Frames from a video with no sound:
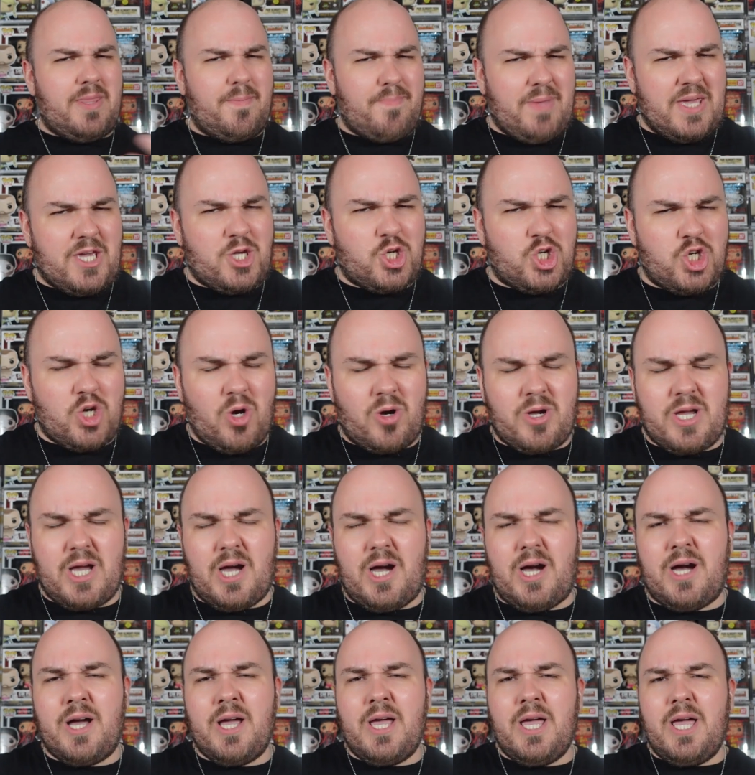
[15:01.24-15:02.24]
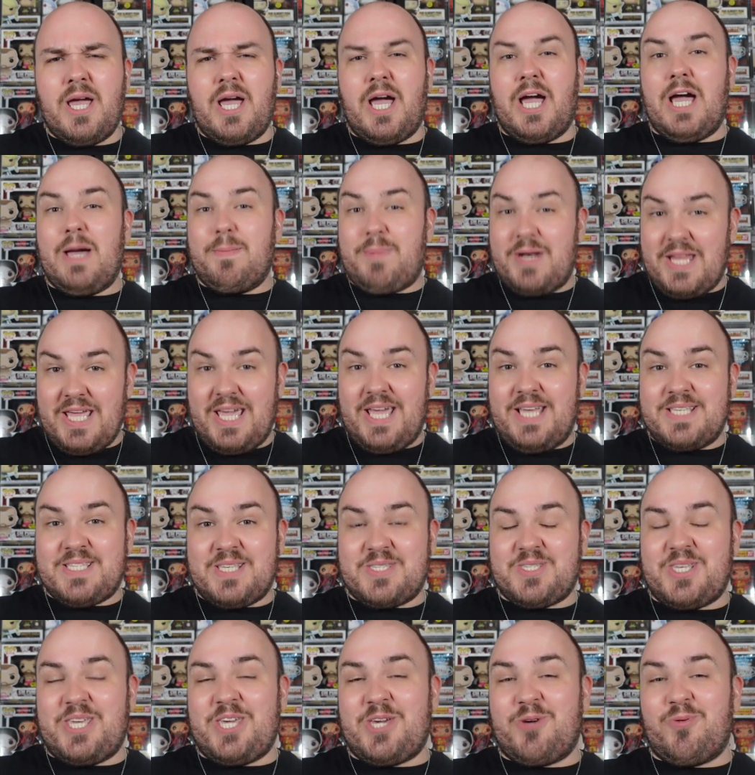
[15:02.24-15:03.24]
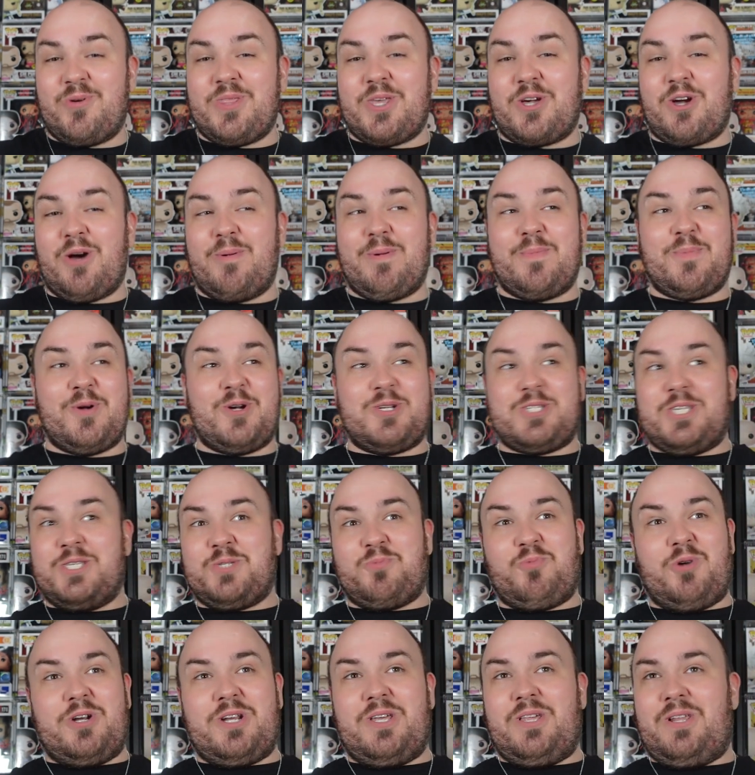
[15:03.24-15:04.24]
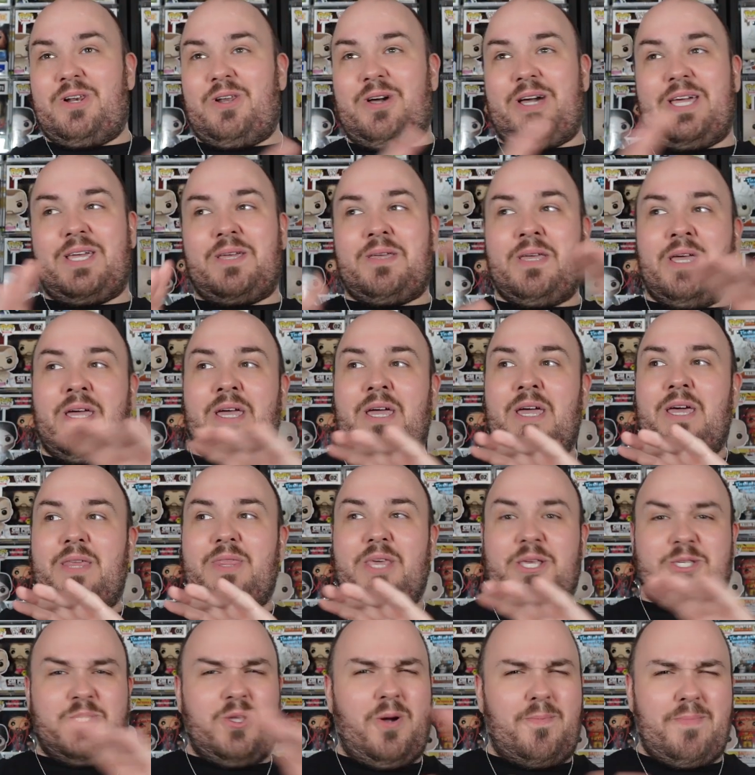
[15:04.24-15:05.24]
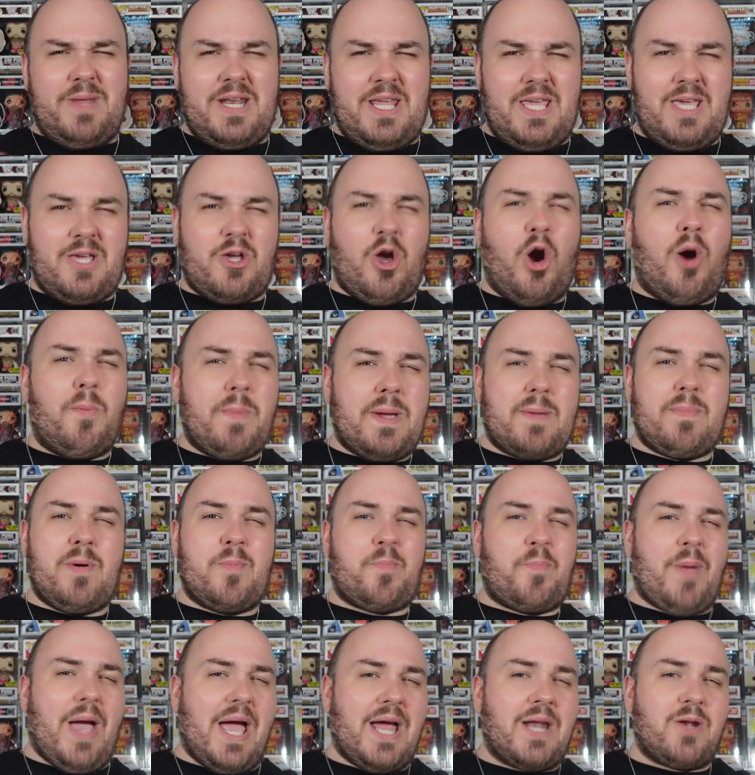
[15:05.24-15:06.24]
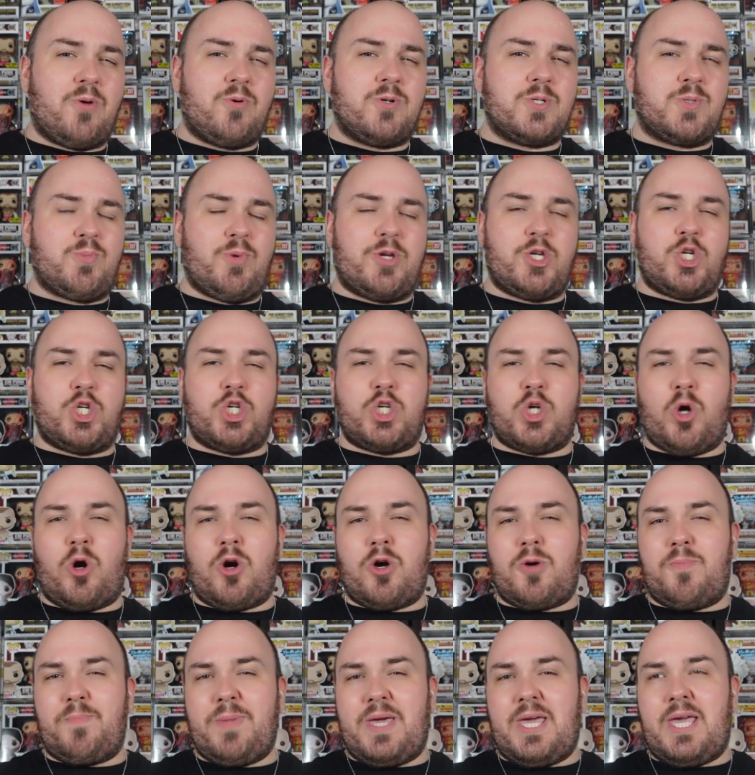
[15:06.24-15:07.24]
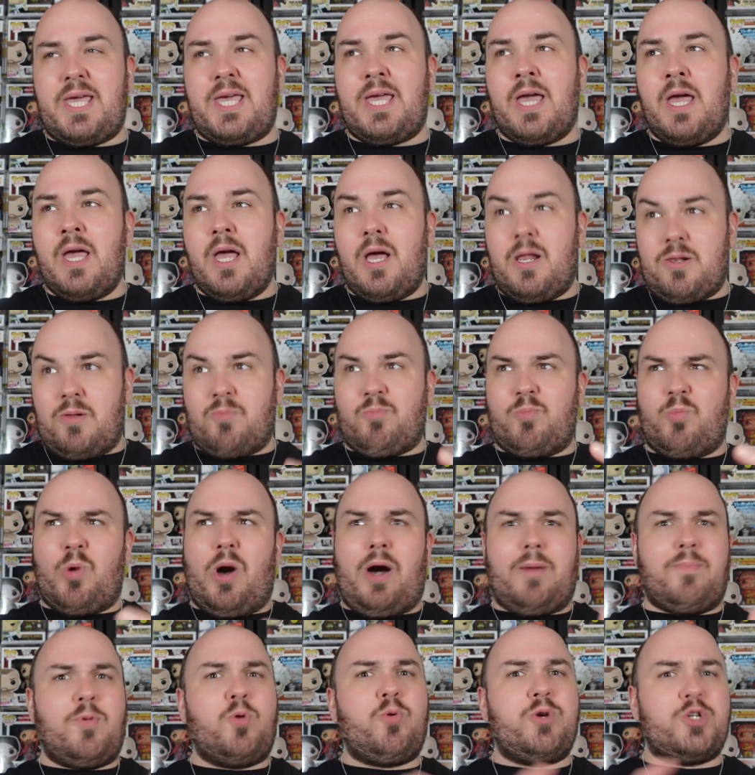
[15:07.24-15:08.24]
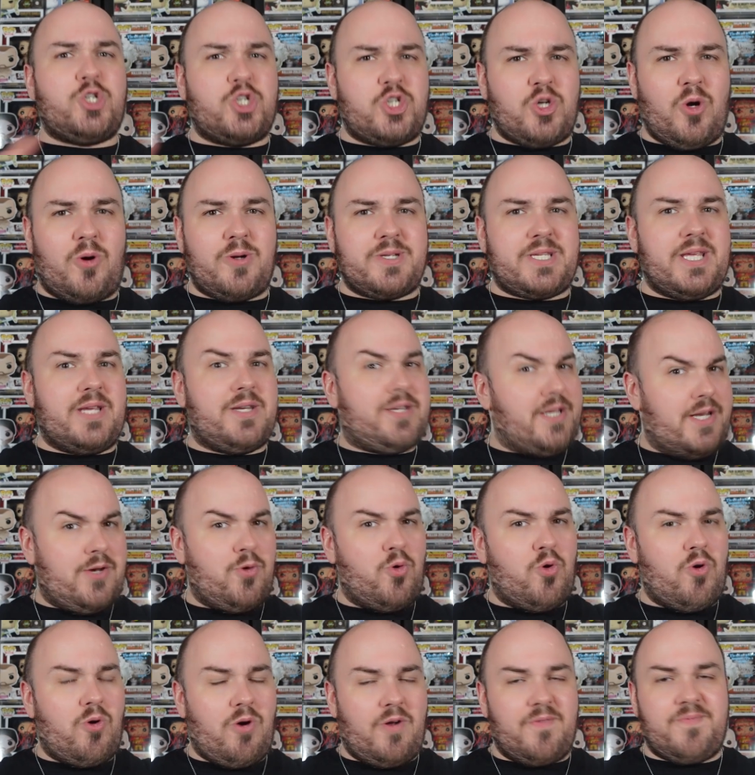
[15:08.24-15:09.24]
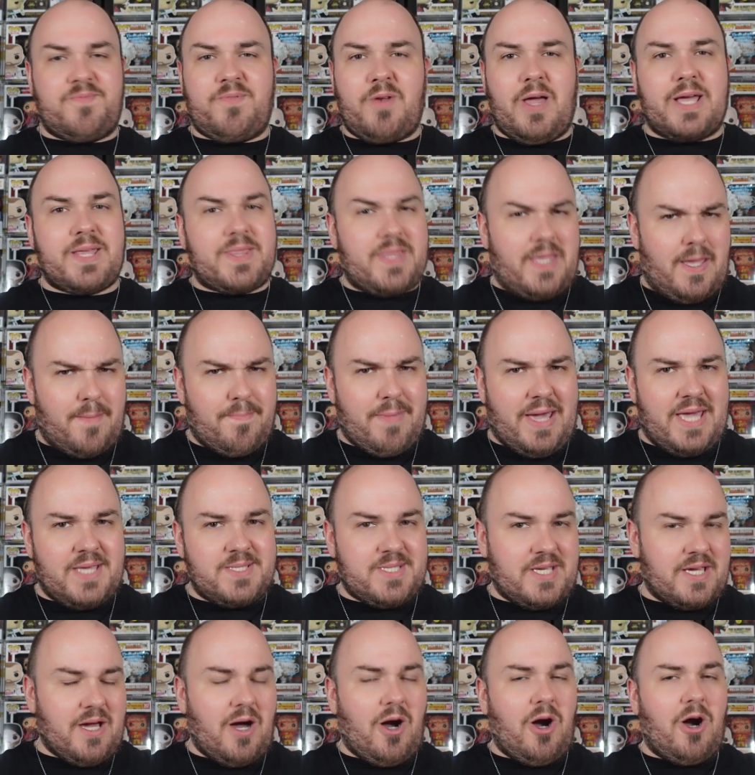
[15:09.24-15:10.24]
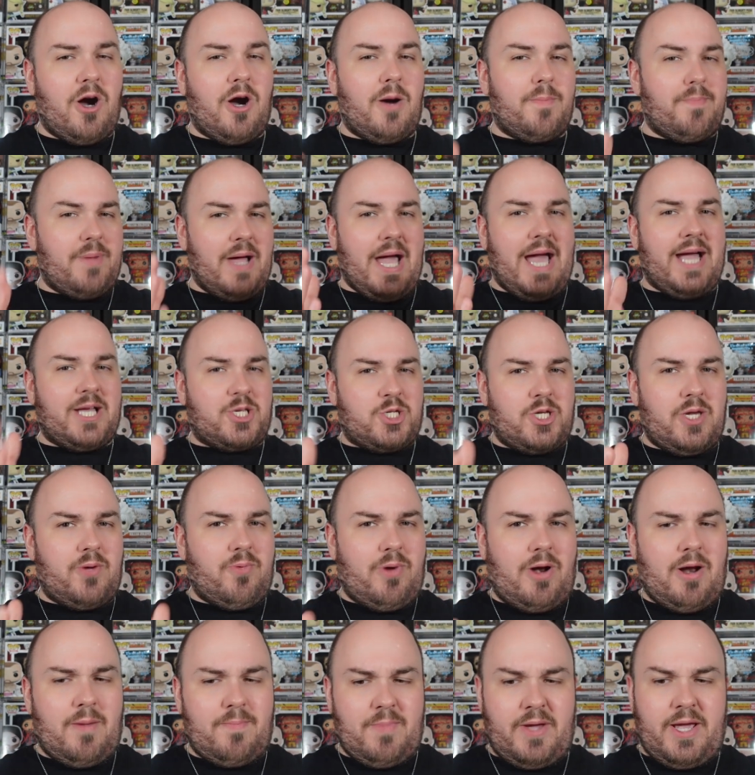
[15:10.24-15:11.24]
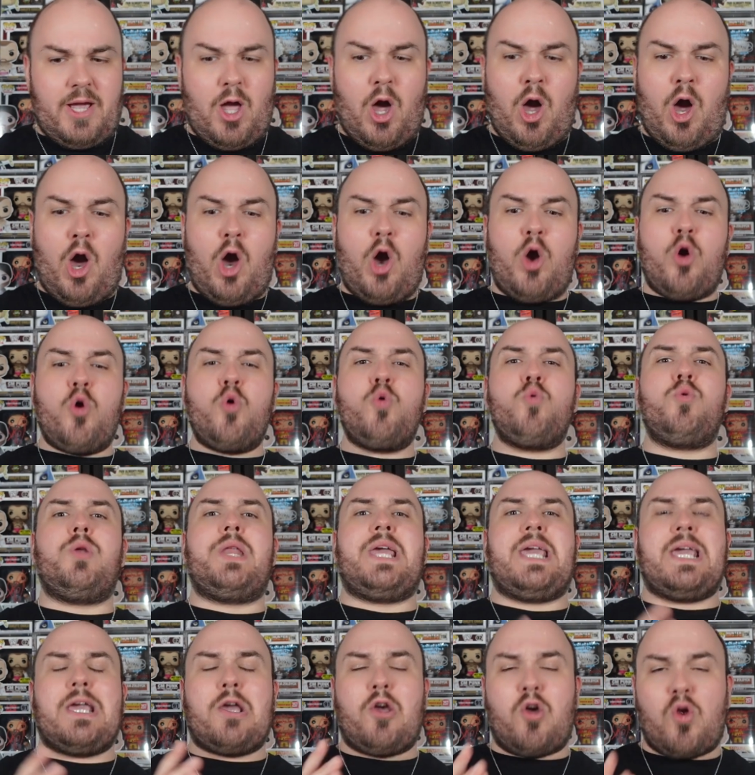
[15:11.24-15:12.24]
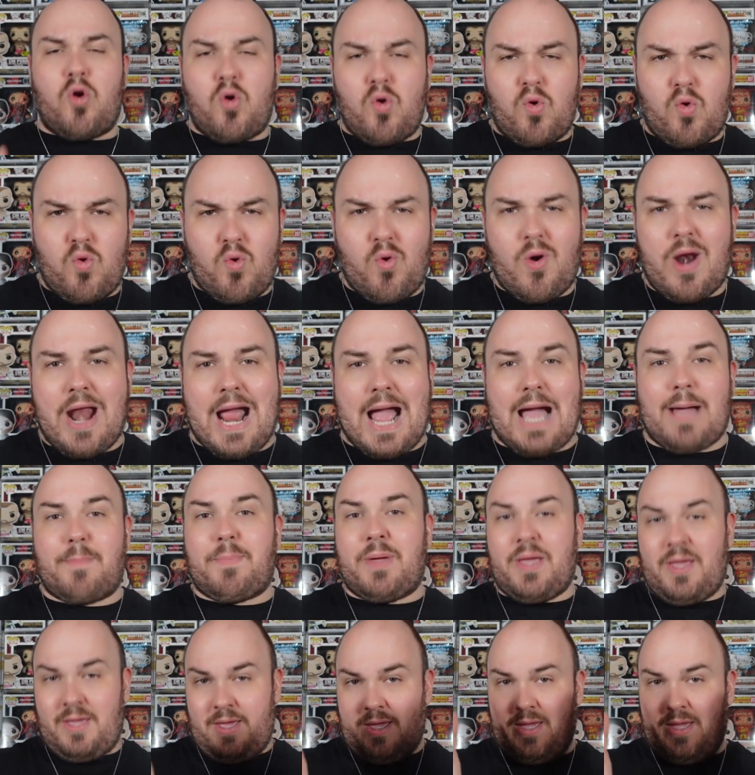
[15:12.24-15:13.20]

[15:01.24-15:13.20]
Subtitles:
the big shocker. But it is Ezekiel in the comic books. It's one of the, like, there's not many comic book panels which shock me. Well, I'm always shocked and in awe of like the amazing art, but actually where I'm like, holy crap.